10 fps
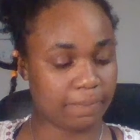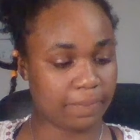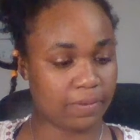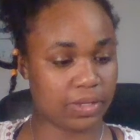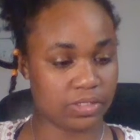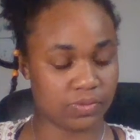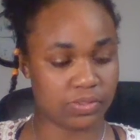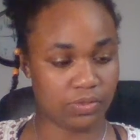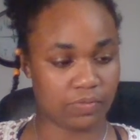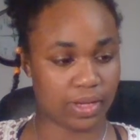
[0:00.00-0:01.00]
Okay, so it's to
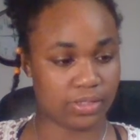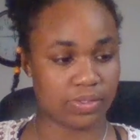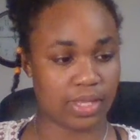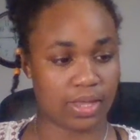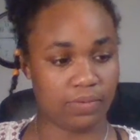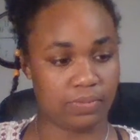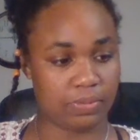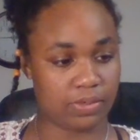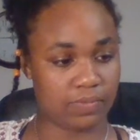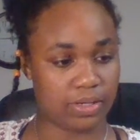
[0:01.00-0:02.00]
the right, so yeah, it would be
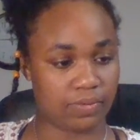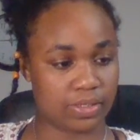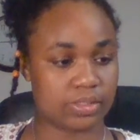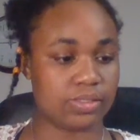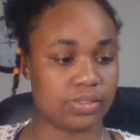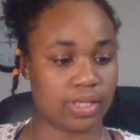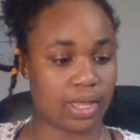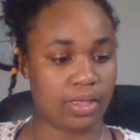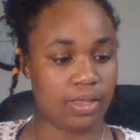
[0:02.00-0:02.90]
the waning crescent. So yeah,